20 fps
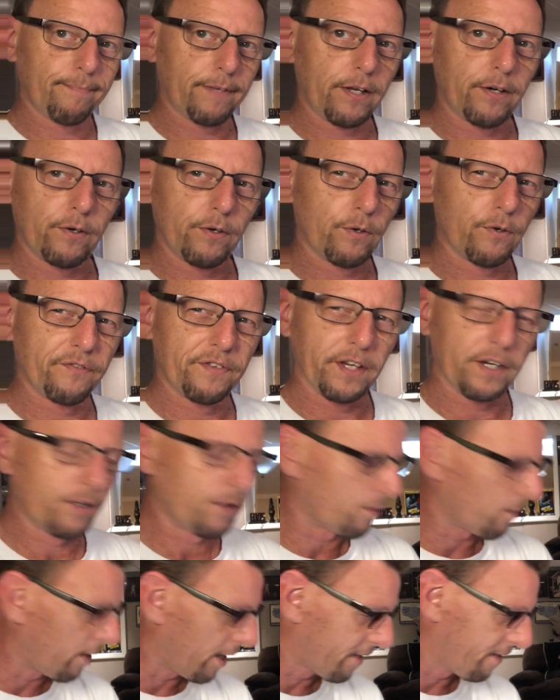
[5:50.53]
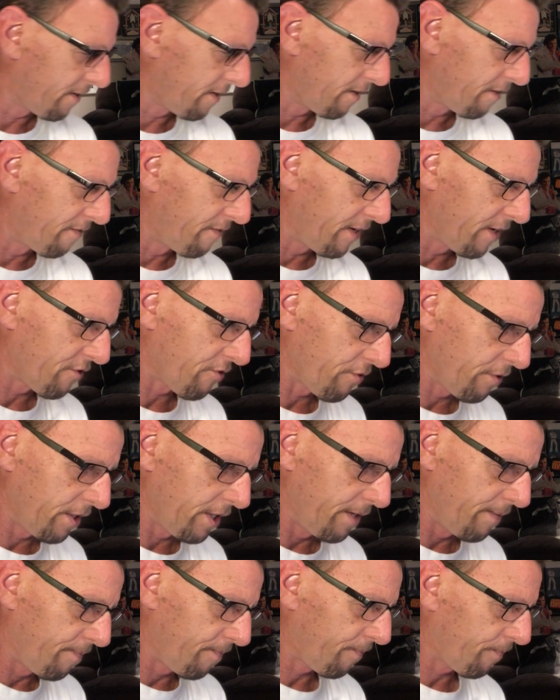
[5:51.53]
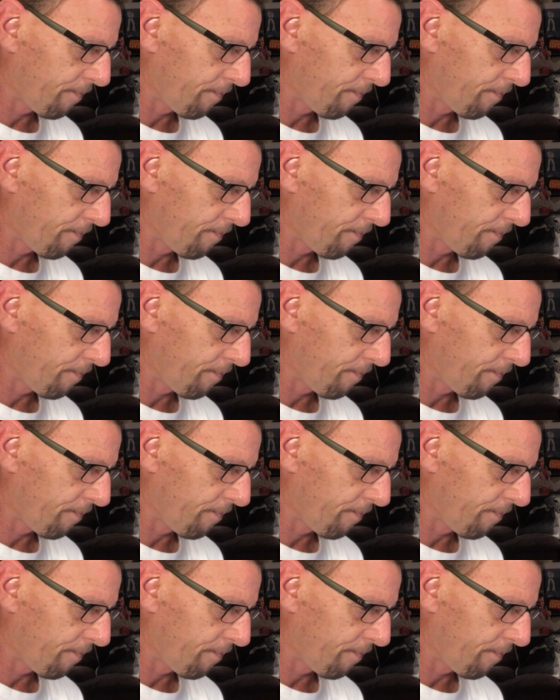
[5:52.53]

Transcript: I don't know if they corrected it eventually.